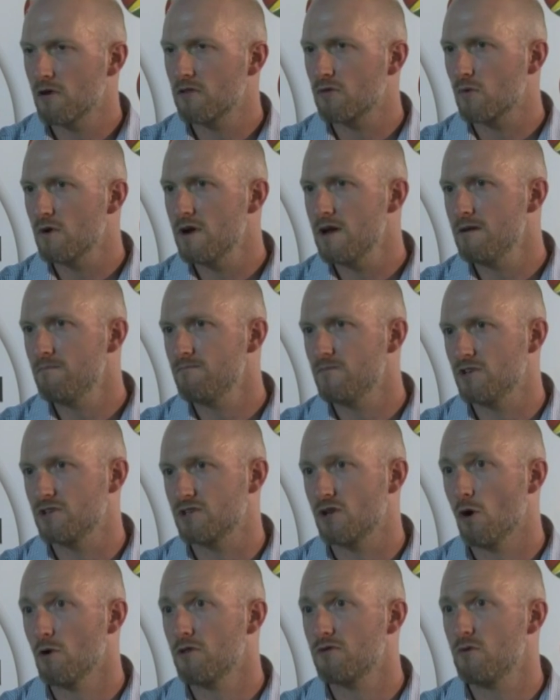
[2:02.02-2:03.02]
three
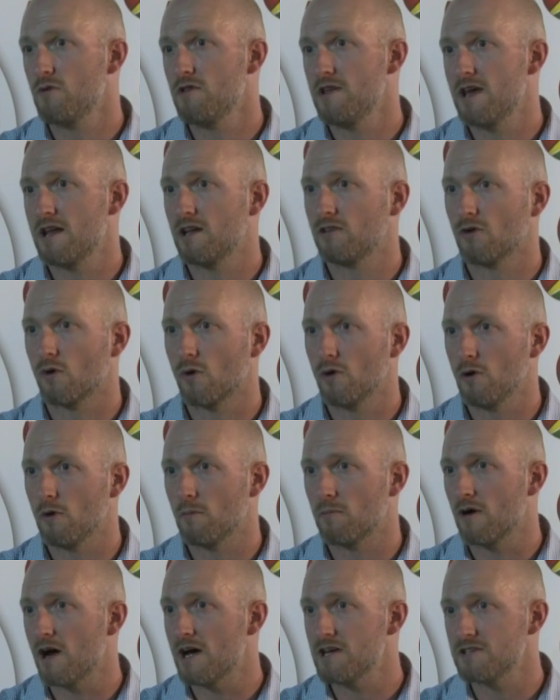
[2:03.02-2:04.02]
is go through the editorial
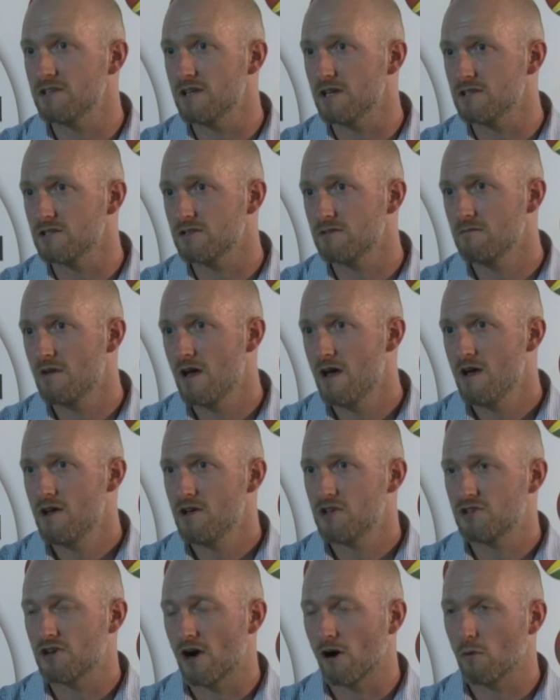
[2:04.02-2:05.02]
process.
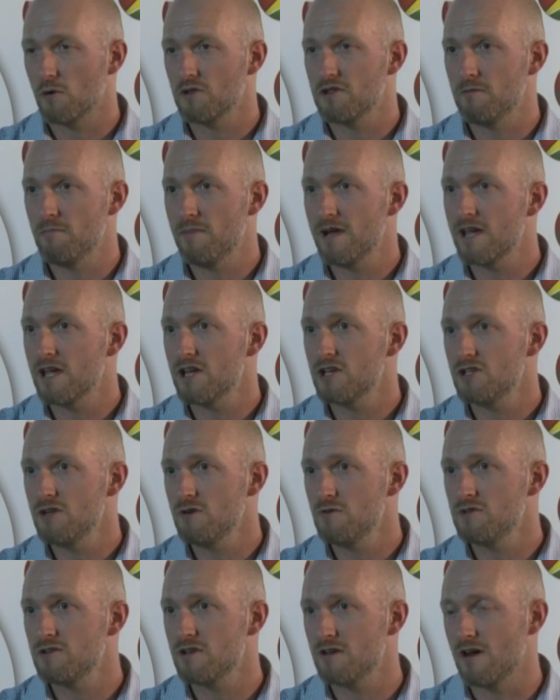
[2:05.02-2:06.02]
Start with the big
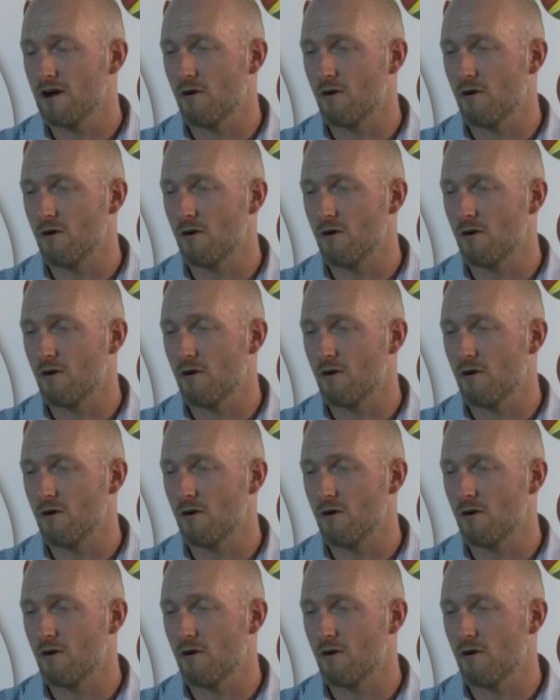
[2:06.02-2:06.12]
issues